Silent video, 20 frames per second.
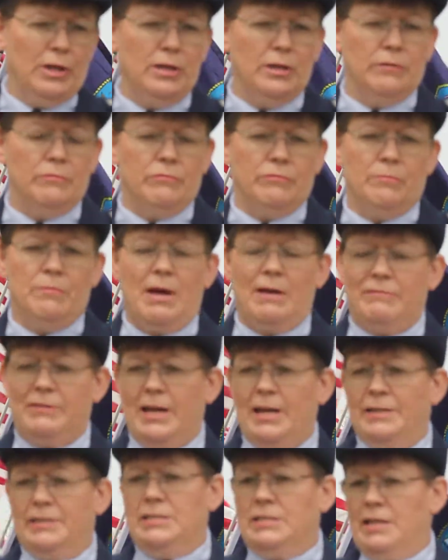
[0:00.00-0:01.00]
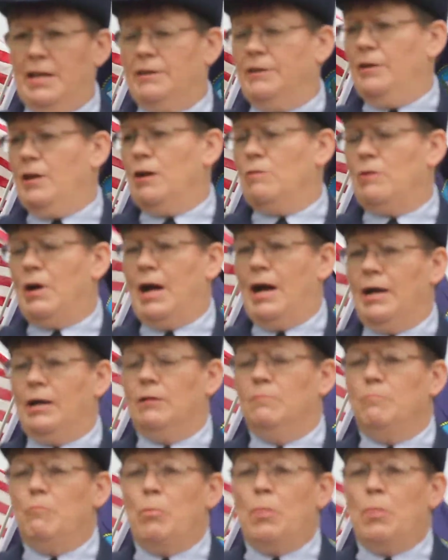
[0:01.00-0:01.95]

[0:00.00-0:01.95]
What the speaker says: in from Afghanistan and Iraq,